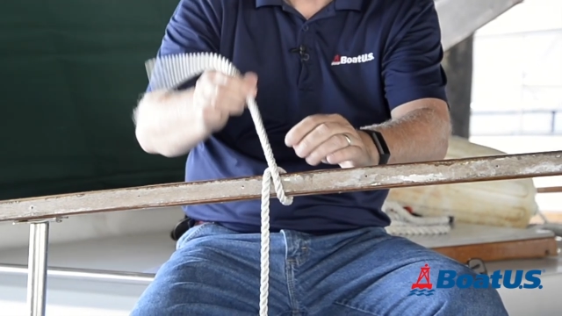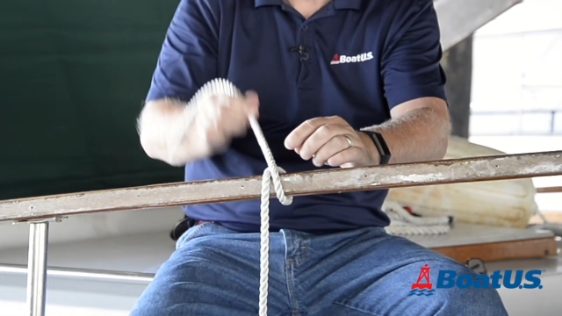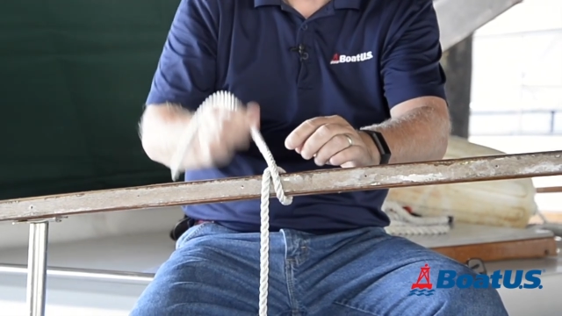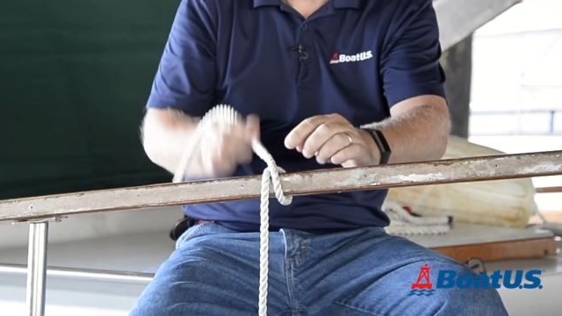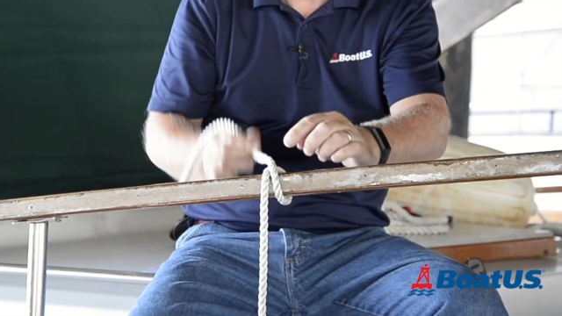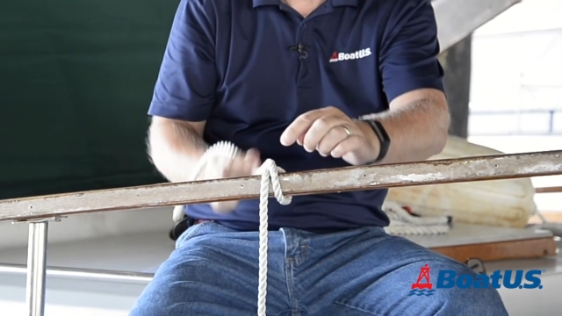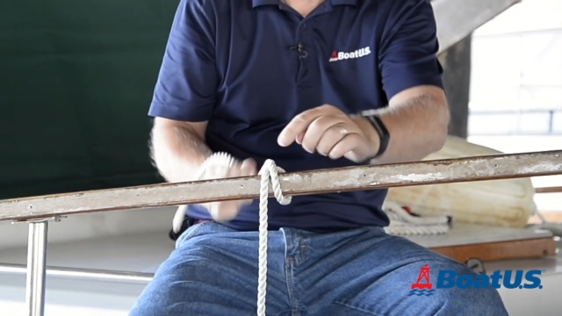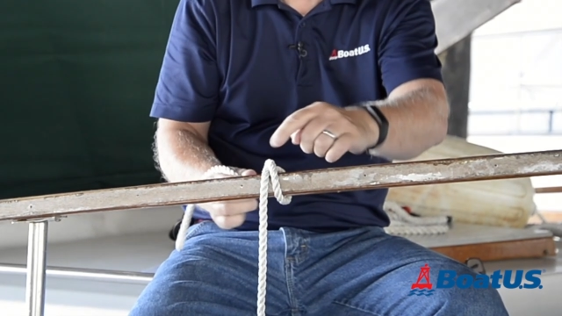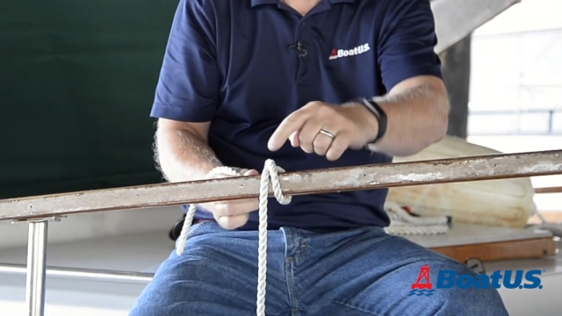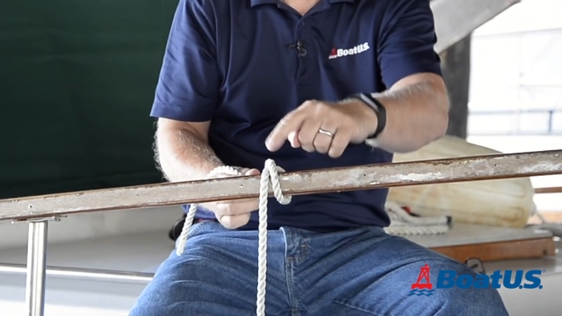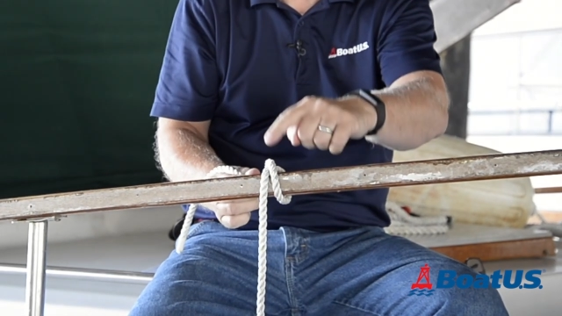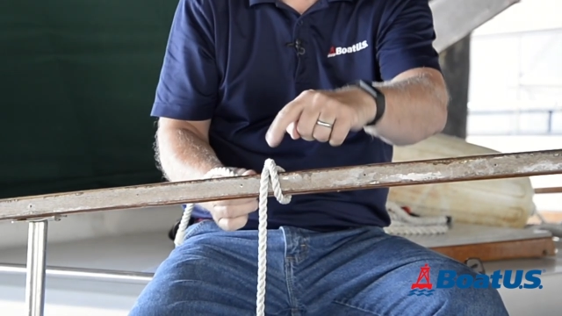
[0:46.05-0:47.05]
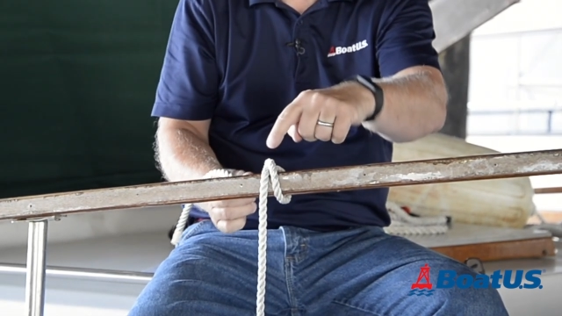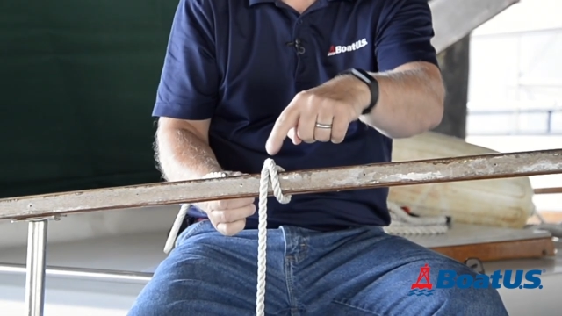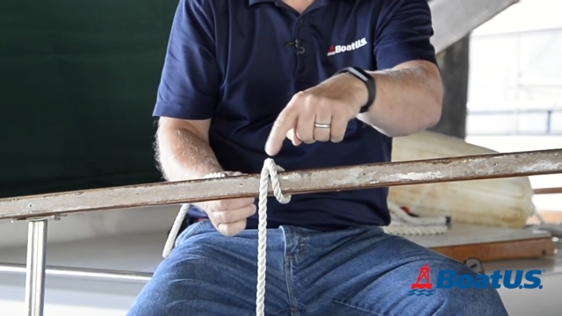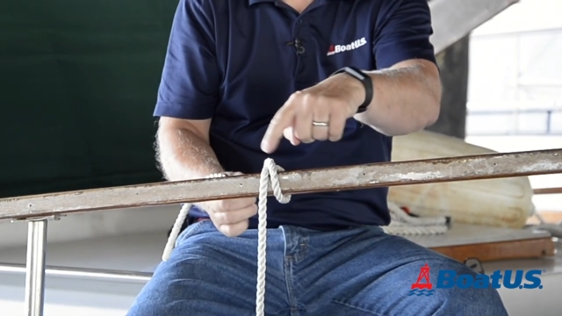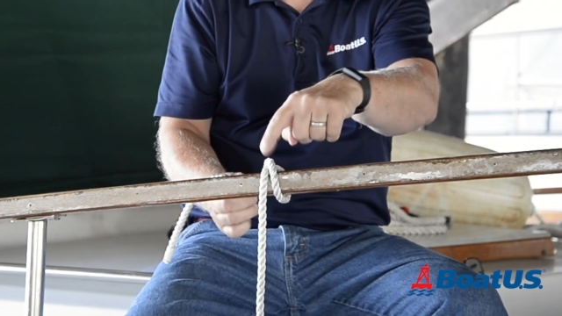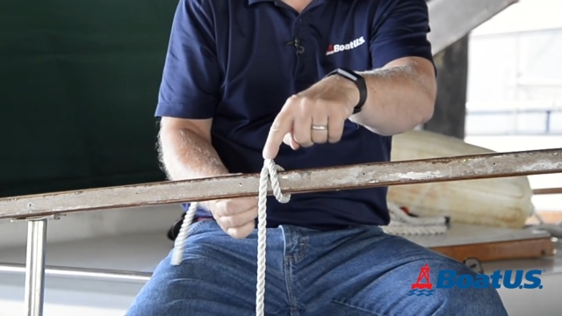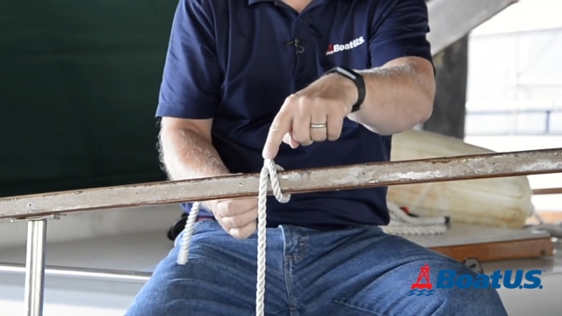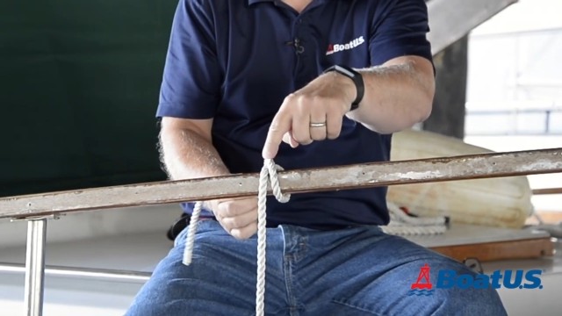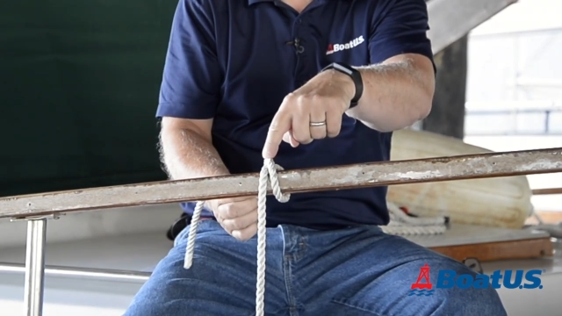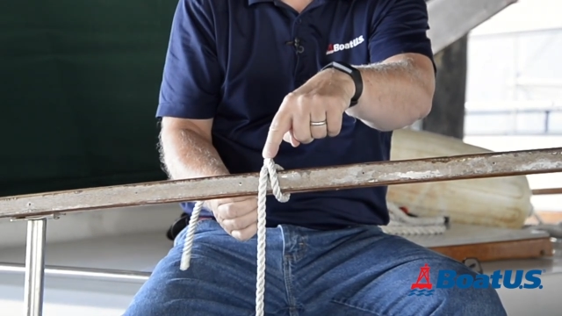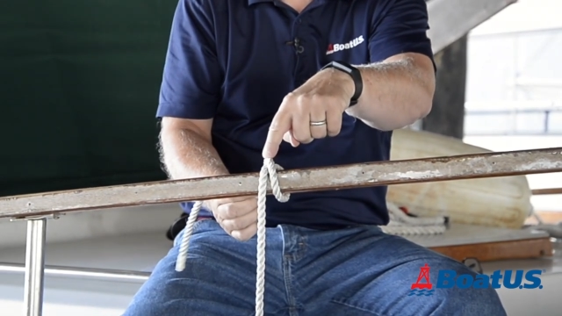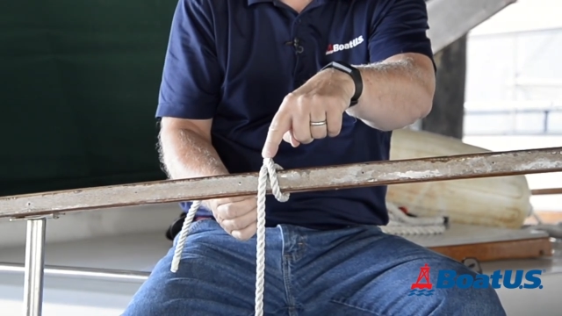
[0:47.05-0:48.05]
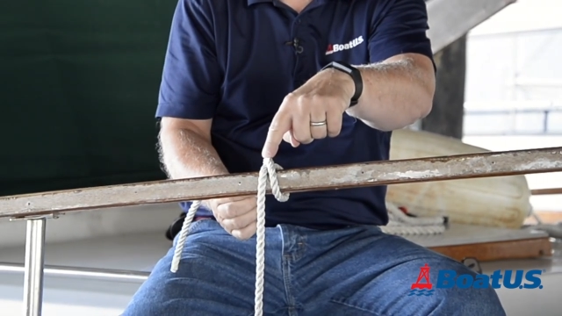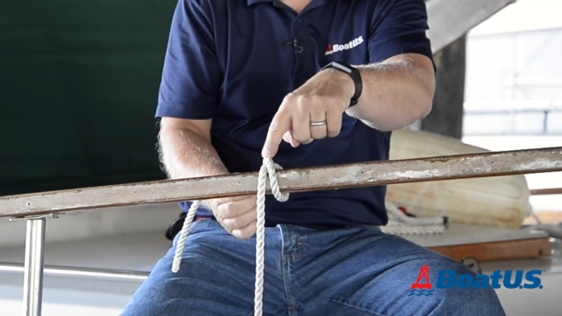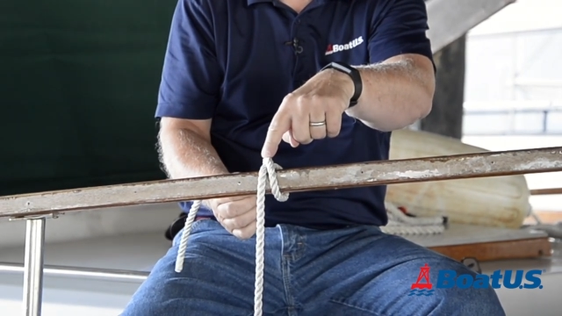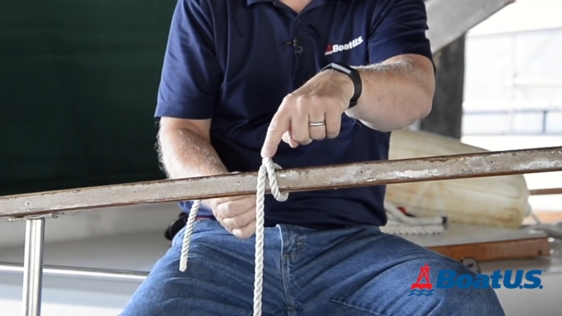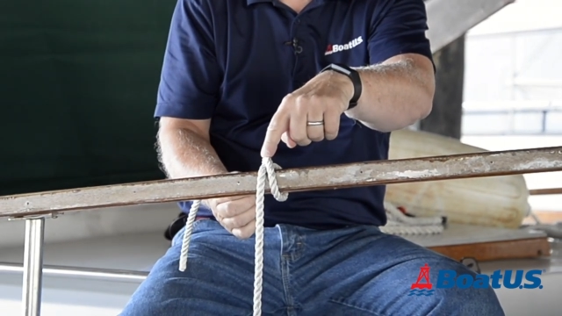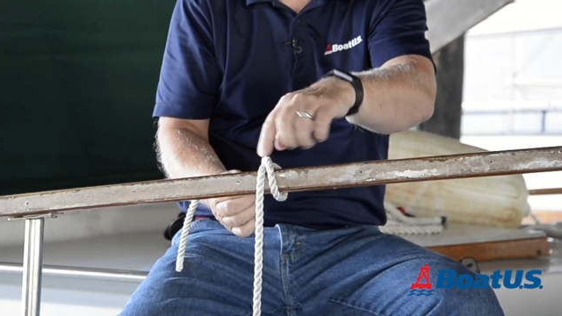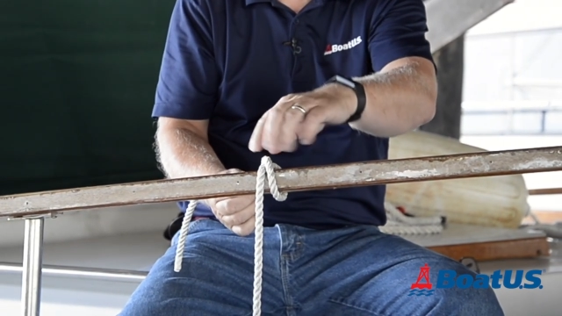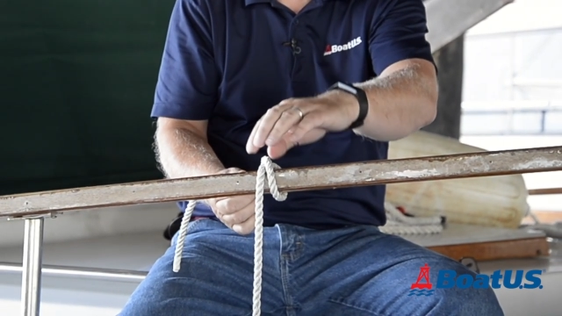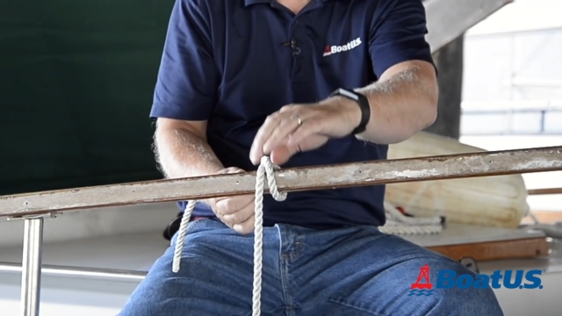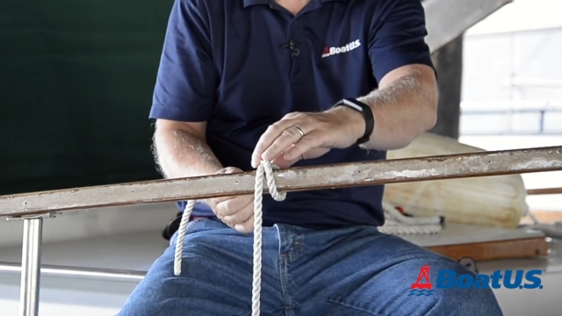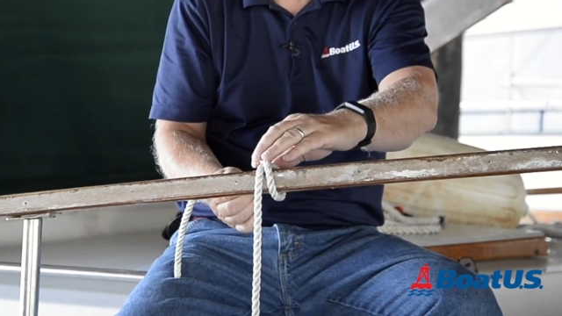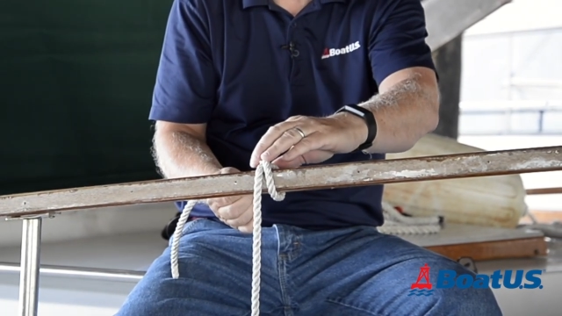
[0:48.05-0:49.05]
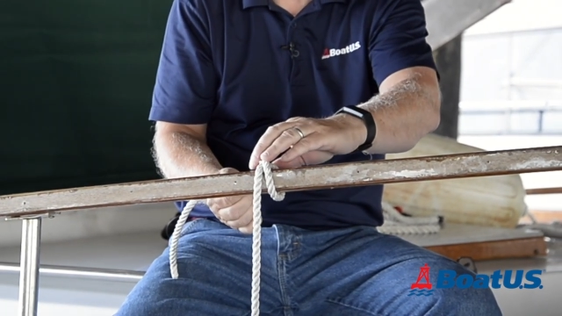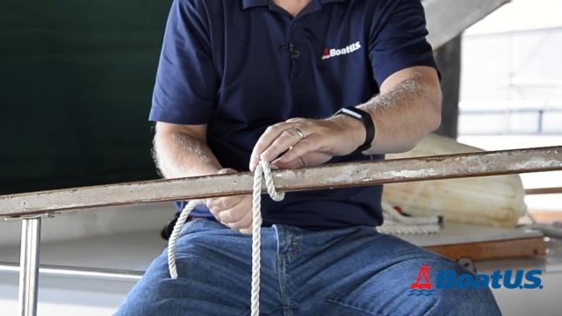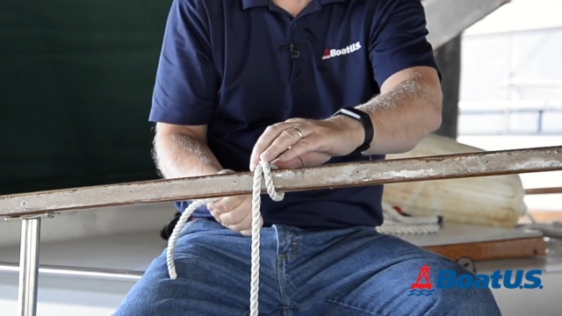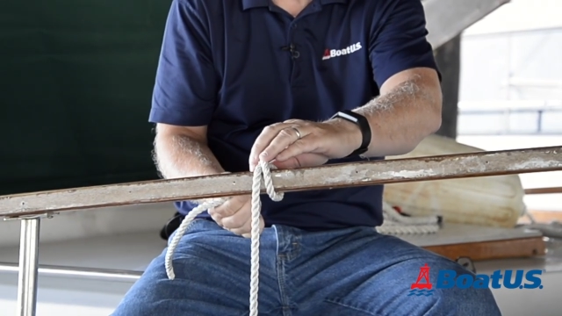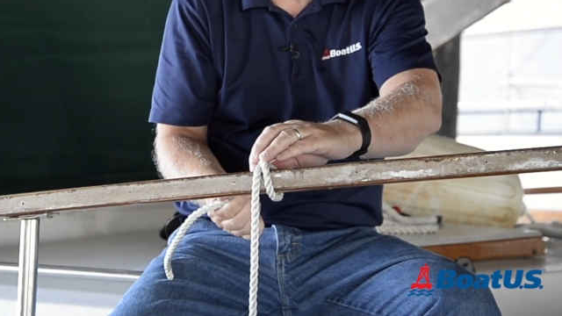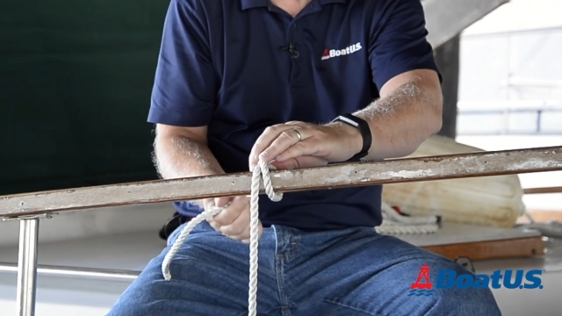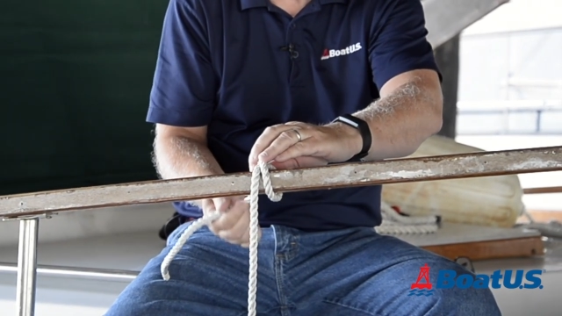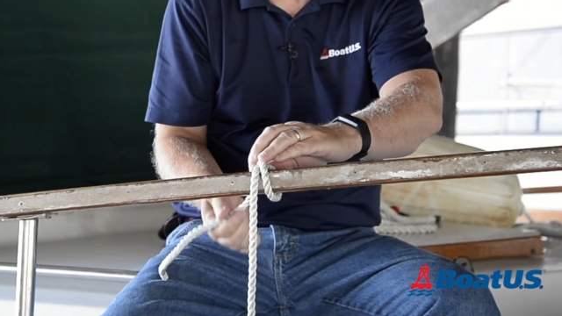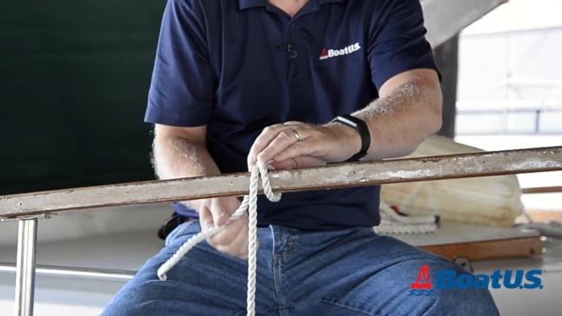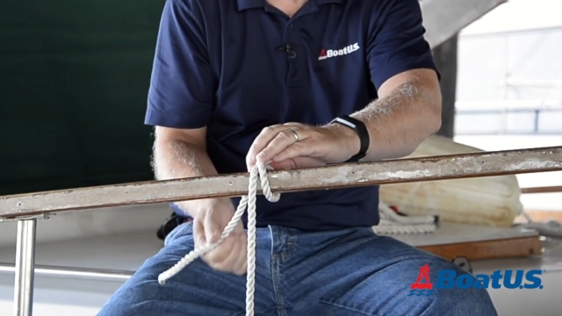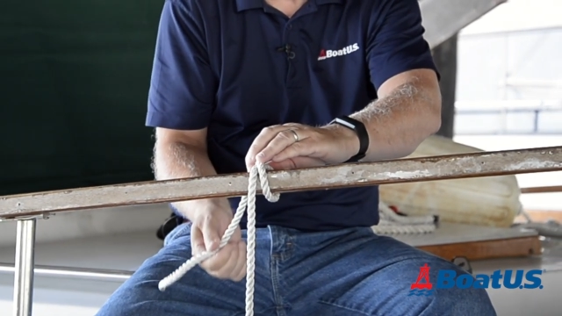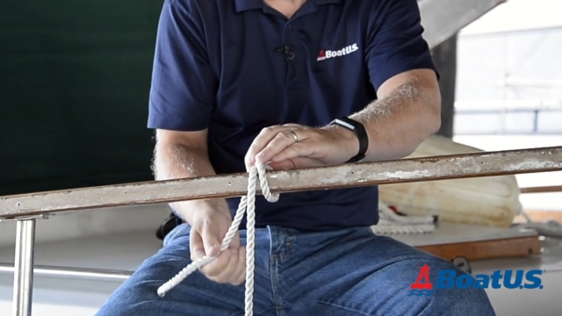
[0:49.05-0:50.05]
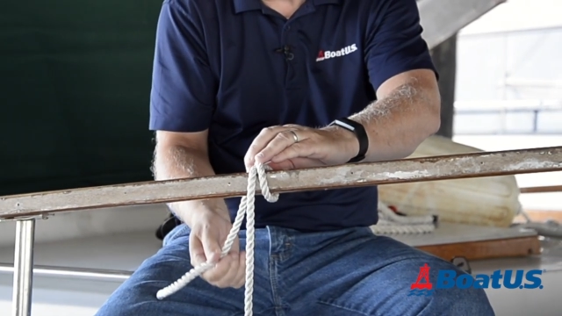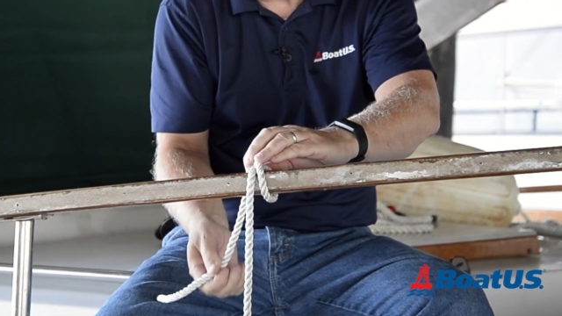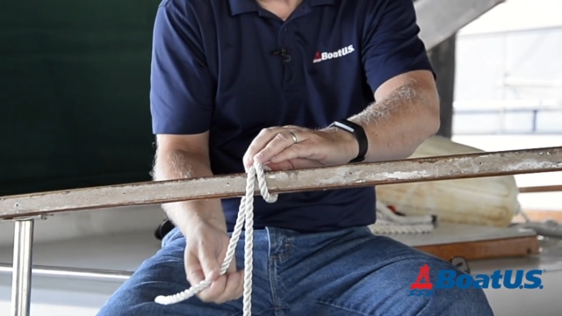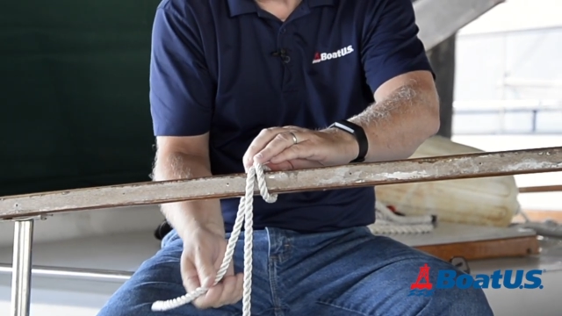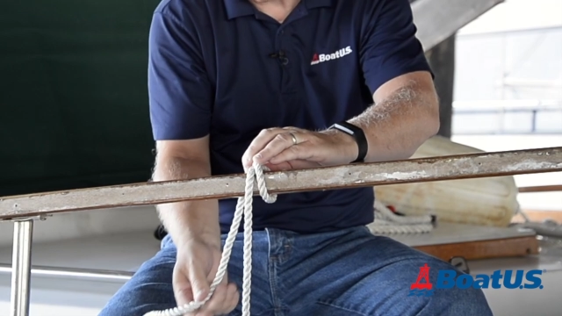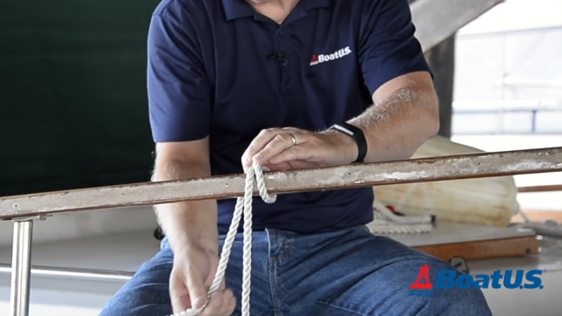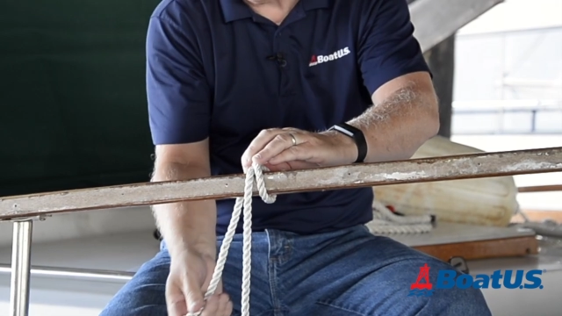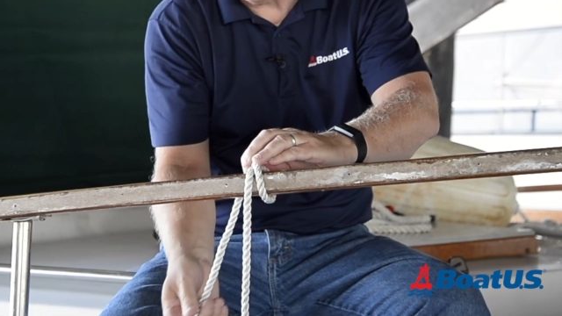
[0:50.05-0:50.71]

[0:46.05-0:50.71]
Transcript: Nobody's mouth can be seen.